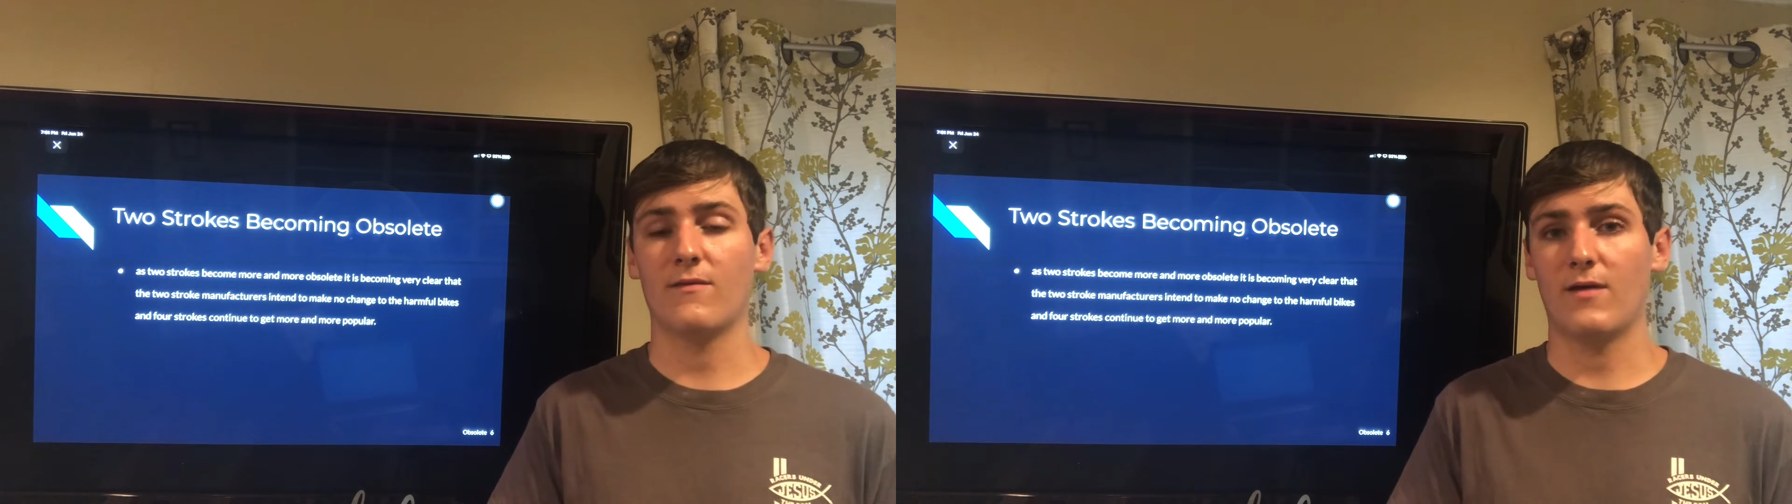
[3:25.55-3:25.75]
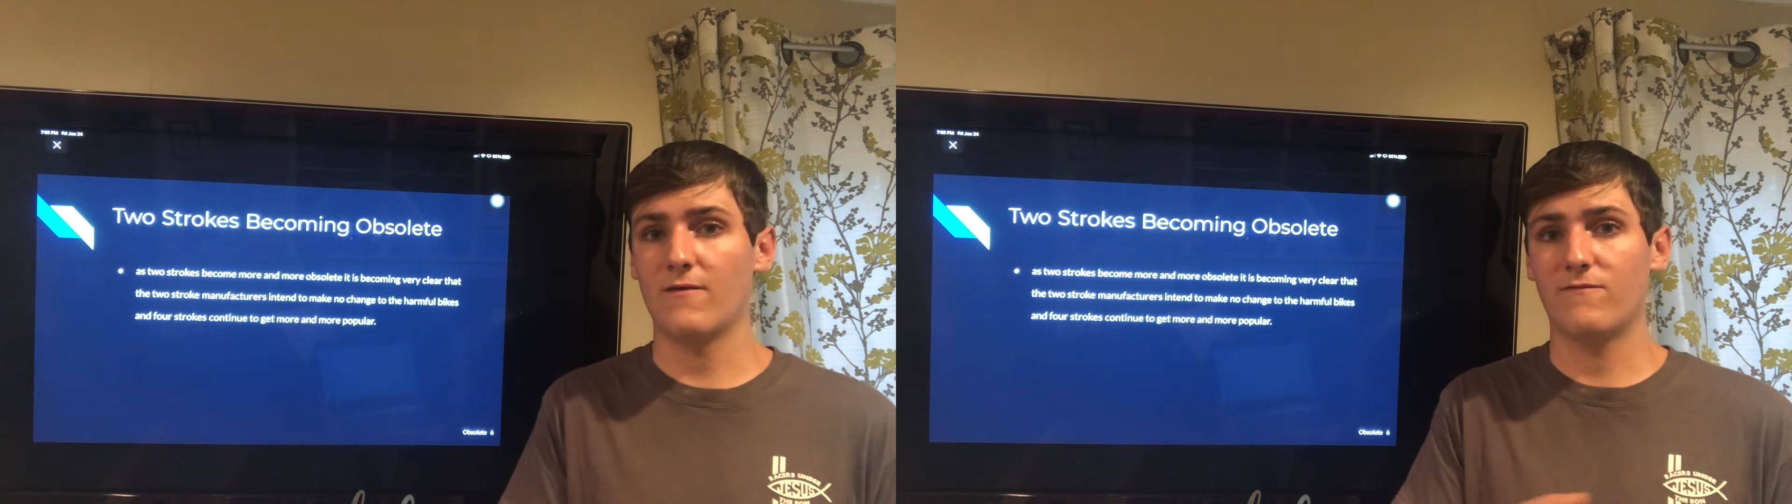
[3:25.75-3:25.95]

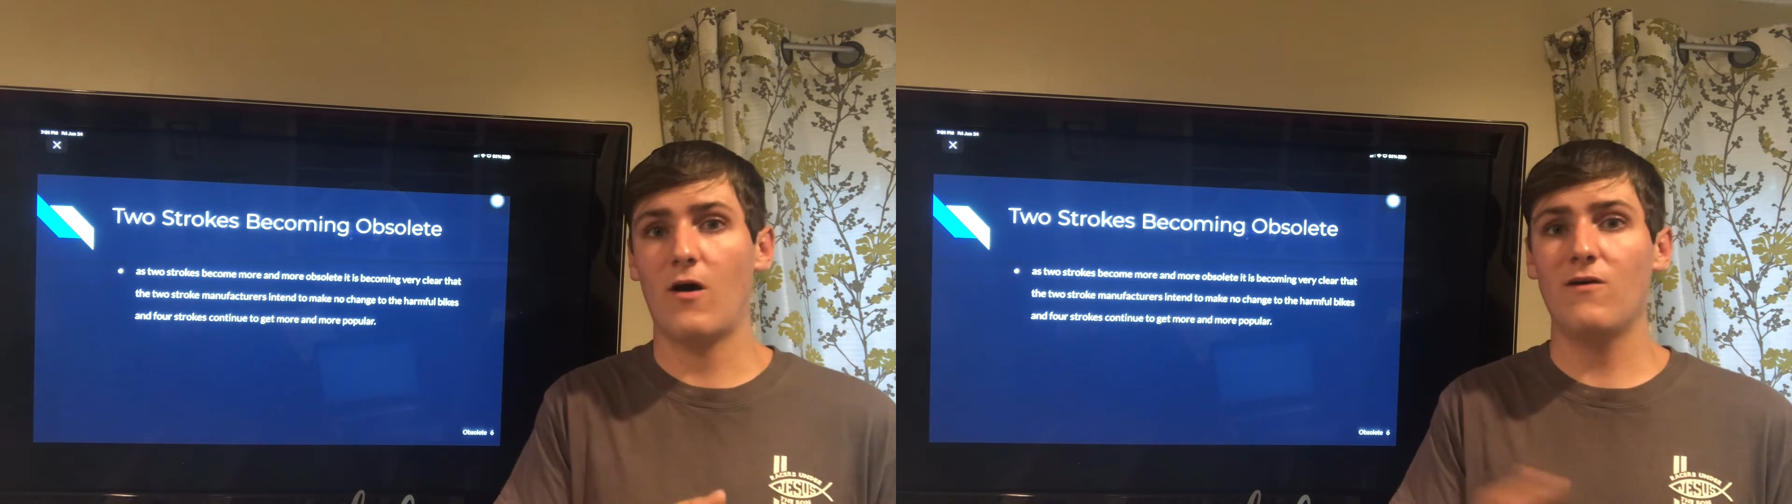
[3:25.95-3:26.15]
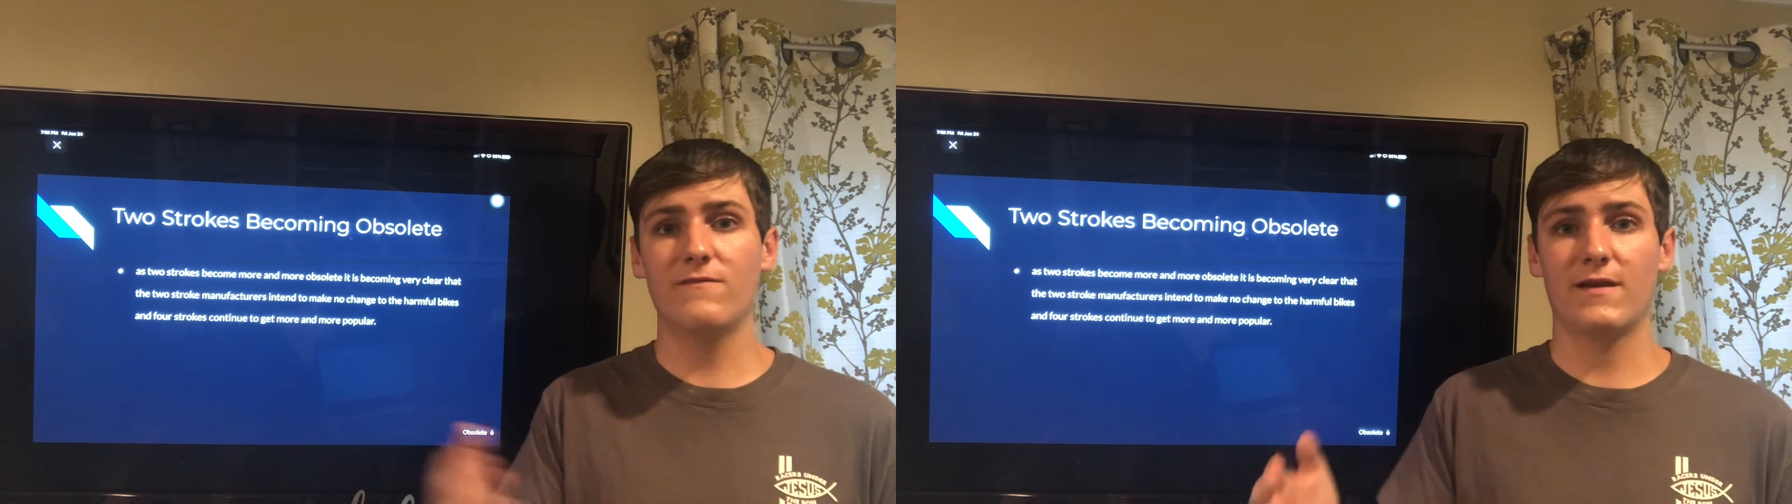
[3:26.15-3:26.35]

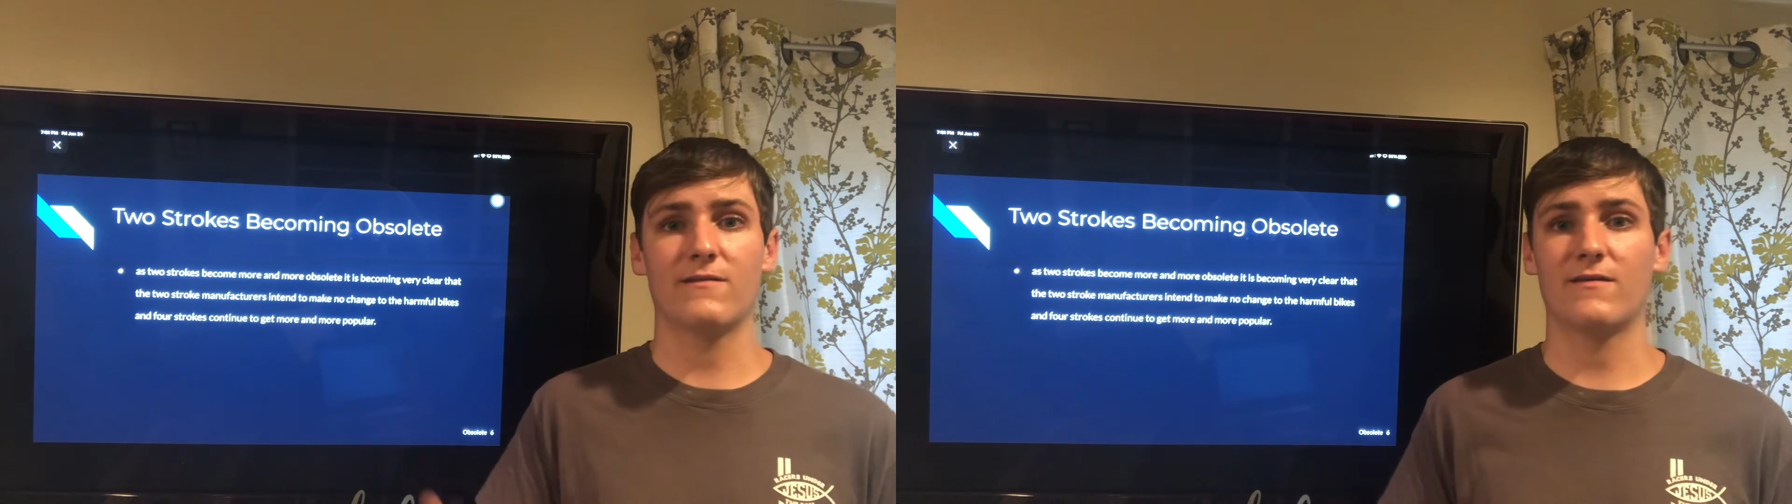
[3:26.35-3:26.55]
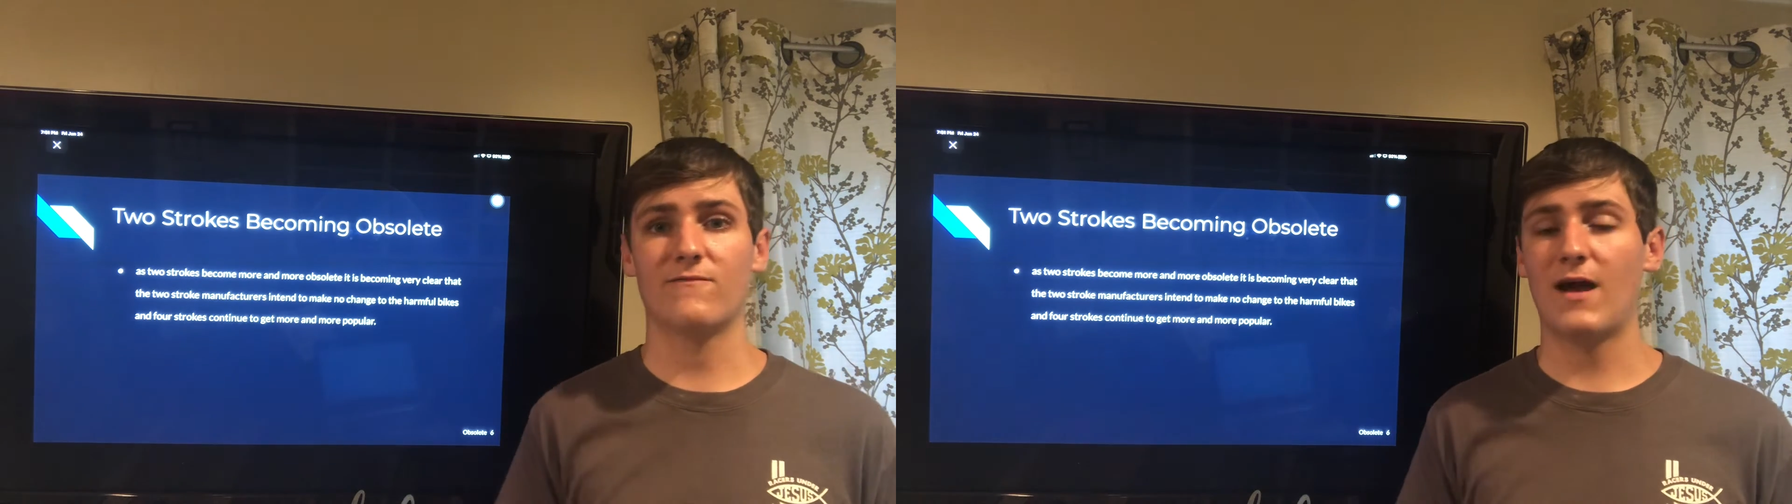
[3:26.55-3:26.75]
evolving
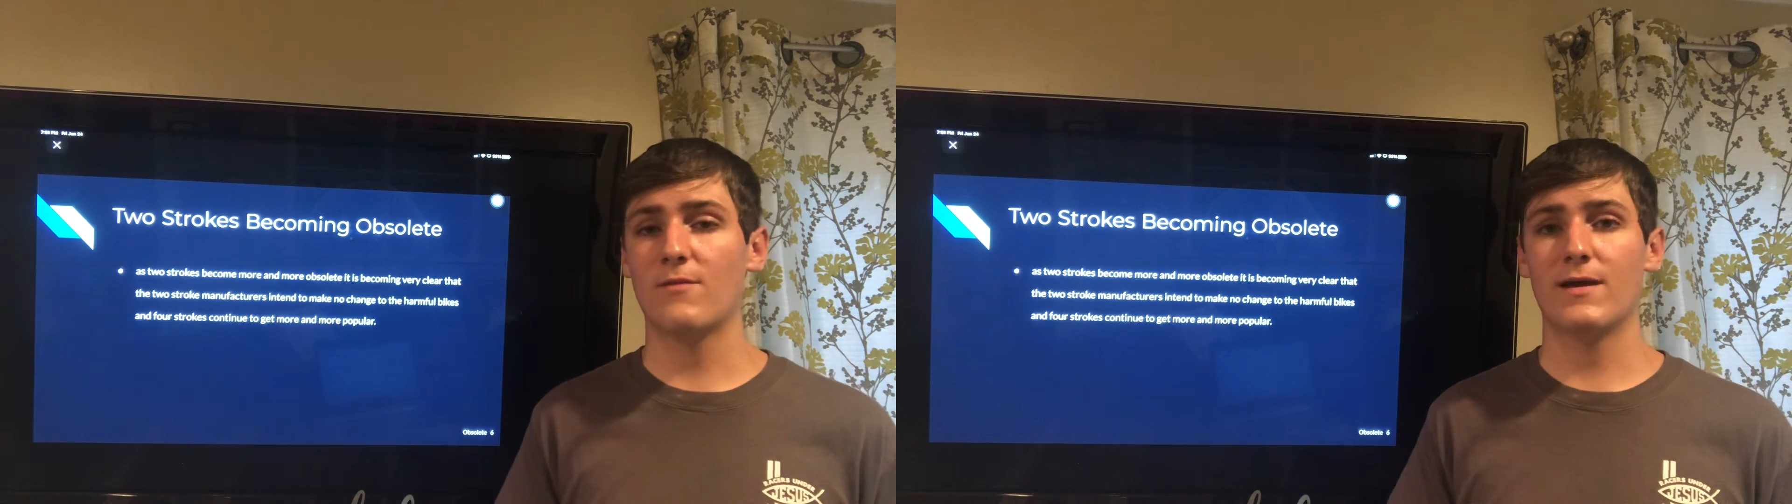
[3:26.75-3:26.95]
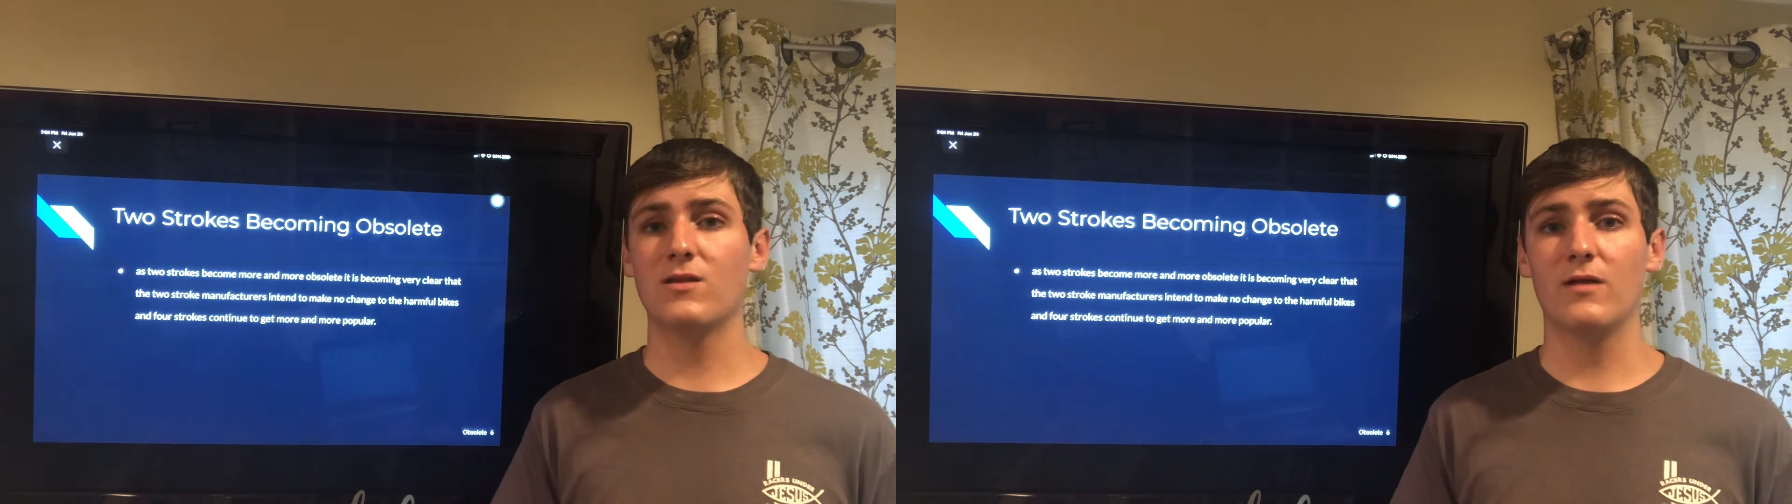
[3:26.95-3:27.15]

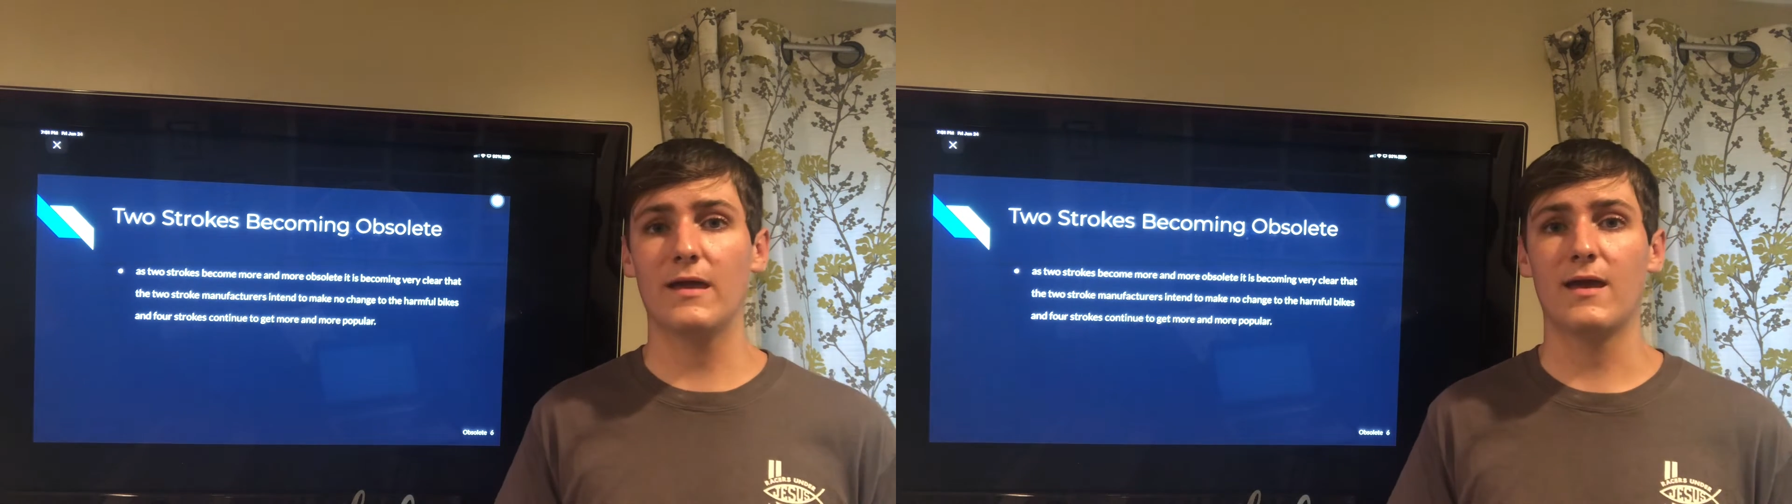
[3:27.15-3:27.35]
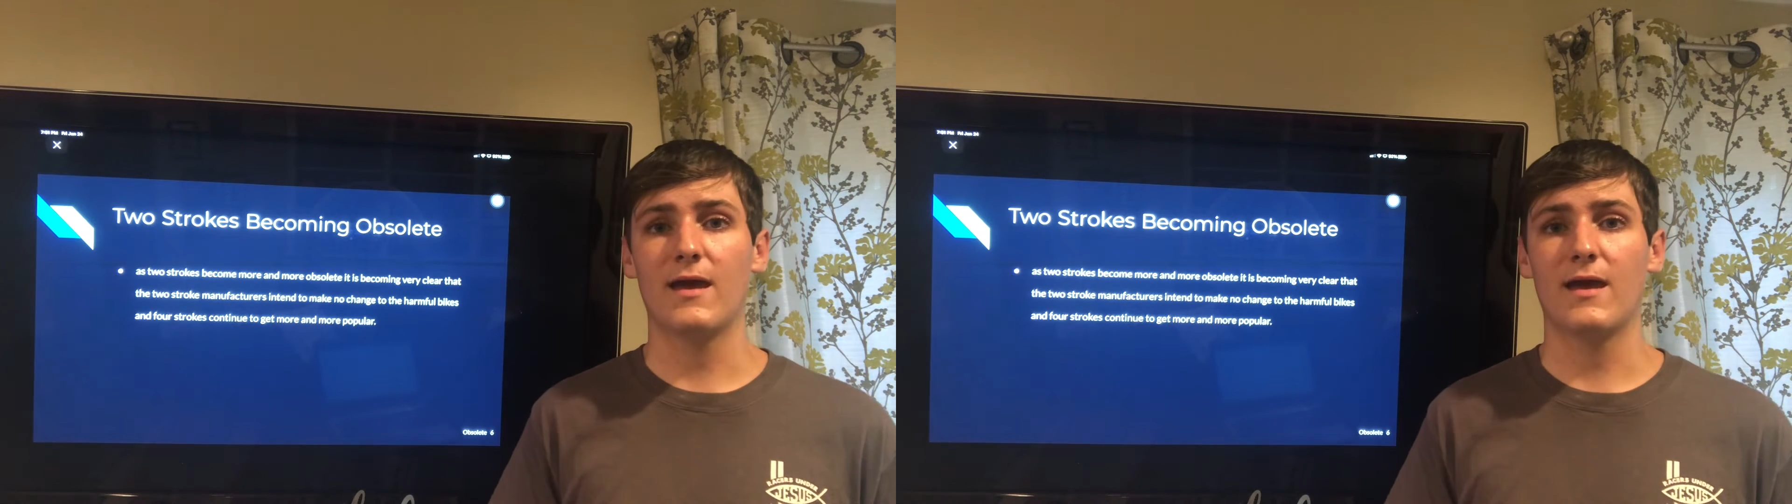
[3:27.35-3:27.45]
environmentally